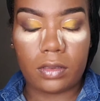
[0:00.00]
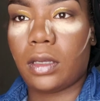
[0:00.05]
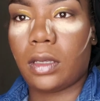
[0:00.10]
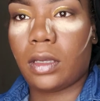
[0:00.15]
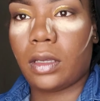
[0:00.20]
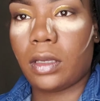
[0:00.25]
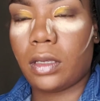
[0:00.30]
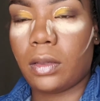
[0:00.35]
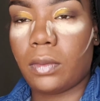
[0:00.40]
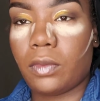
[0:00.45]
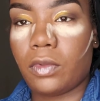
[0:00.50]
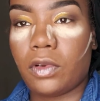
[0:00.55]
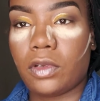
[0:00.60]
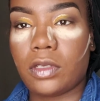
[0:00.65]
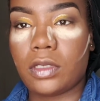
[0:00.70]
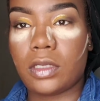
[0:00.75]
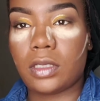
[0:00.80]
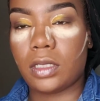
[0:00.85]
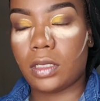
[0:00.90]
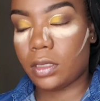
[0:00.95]
I am going
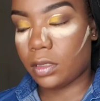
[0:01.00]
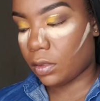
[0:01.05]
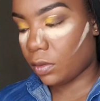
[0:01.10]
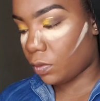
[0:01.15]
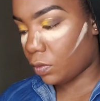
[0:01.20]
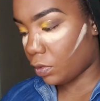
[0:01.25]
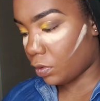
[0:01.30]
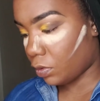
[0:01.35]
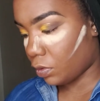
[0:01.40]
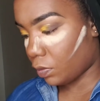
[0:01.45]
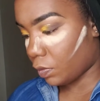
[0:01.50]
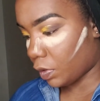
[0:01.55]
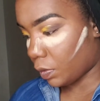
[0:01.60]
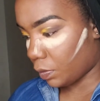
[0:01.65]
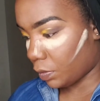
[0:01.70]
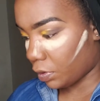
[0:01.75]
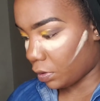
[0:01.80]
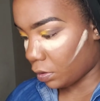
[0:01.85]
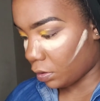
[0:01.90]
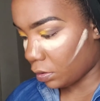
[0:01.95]
to now work on my
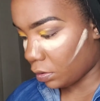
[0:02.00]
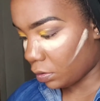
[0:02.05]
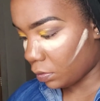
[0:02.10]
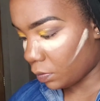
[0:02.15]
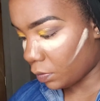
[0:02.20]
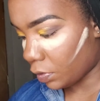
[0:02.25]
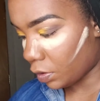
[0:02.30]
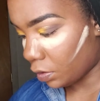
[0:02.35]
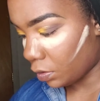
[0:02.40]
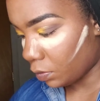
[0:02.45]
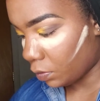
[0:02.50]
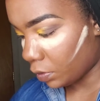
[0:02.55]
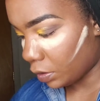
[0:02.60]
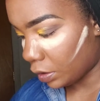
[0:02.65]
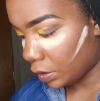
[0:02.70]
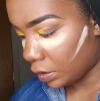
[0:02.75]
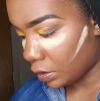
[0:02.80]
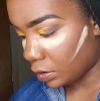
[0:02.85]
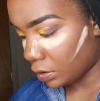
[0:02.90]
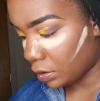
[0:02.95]
powder, my lower
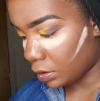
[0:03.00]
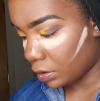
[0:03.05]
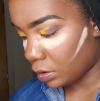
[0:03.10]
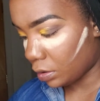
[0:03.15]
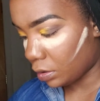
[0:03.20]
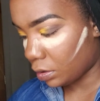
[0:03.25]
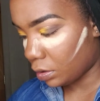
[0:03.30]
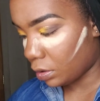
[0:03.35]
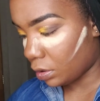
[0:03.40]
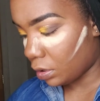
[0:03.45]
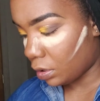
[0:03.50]
lash line,